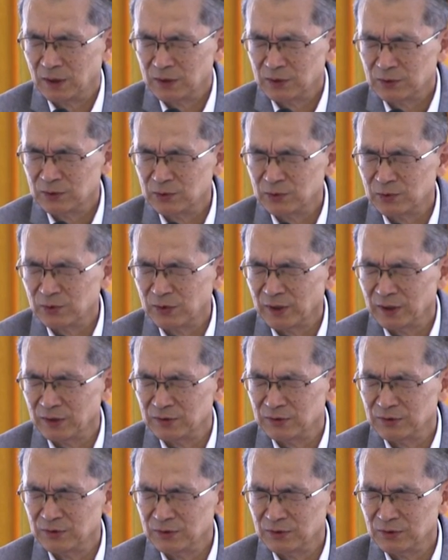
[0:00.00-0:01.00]

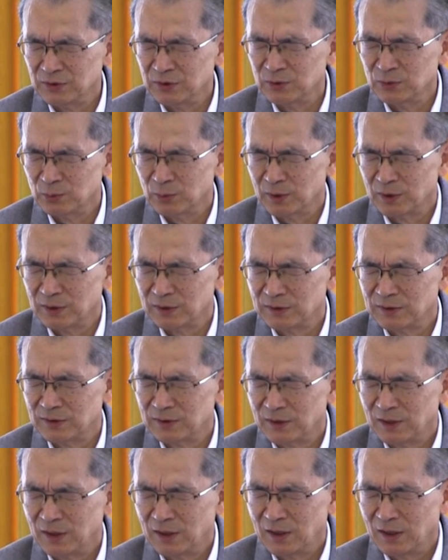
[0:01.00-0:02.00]
create new world.
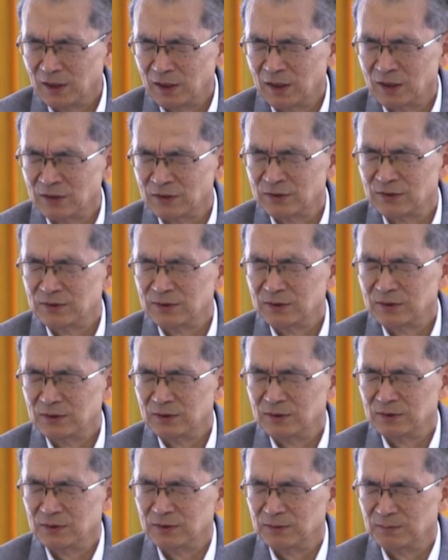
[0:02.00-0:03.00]
As
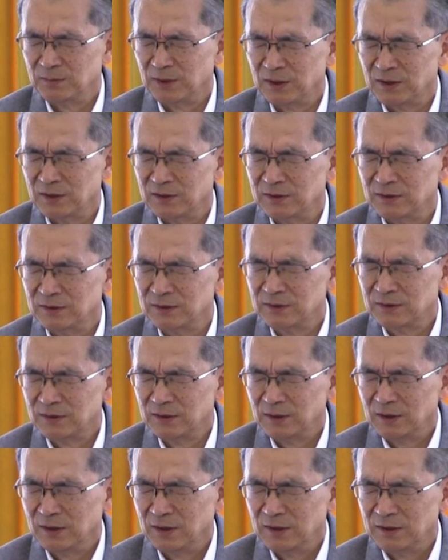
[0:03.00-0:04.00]
true parents
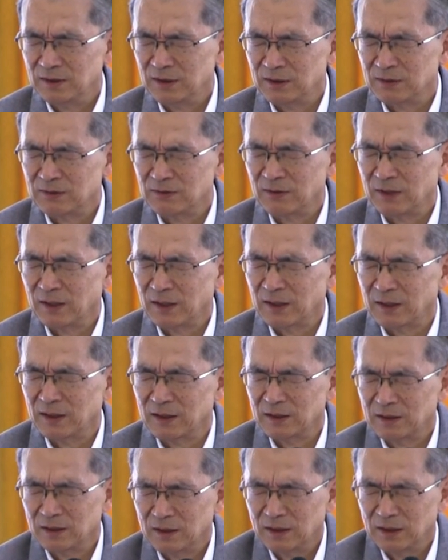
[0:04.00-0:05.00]
declare
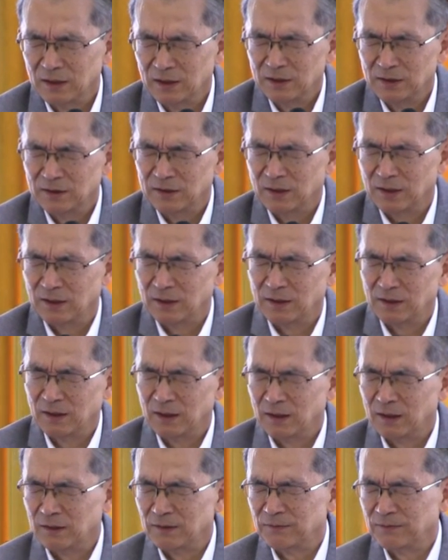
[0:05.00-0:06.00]
the
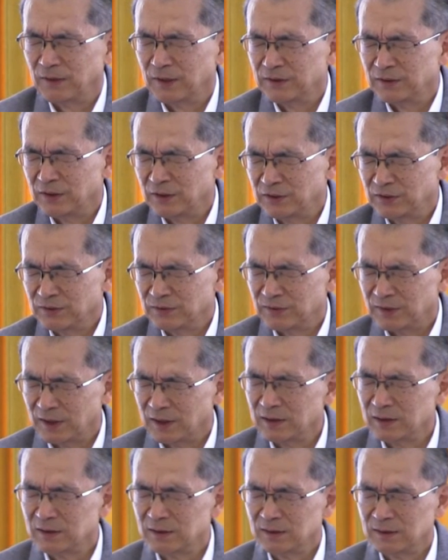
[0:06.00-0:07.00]
foundation
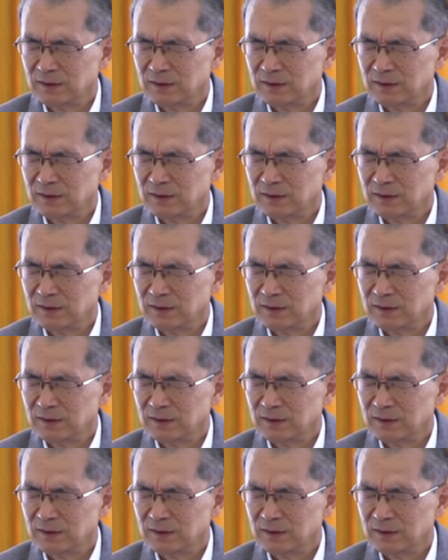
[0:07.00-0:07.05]
day